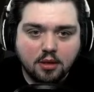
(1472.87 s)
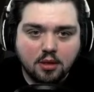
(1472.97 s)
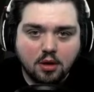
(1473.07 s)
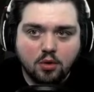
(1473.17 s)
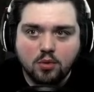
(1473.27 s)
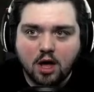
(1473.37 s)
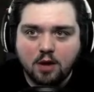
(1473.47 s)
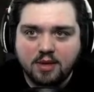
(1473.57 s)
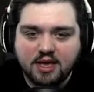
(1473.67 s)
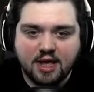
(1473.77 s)
Oh, you gotta
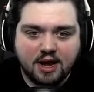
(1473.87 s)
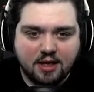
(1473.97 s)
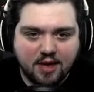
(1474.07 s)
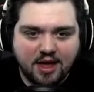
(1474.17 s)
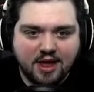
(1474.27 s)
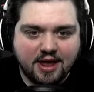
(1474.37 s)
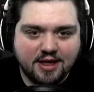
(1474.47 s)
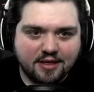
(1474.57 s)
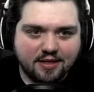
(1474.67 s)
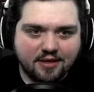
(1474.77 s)
be kidding me.
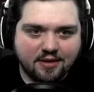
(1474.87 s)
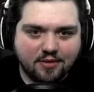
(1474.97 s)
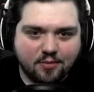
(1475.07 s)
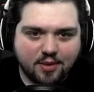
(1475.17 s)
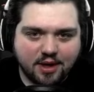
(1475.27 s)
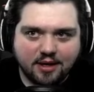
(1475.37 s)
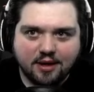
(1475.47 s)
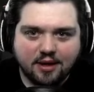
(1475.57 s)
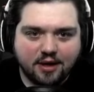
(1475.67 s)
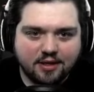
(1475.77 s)
Oh my
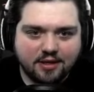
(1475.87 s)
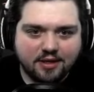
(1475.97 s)
god.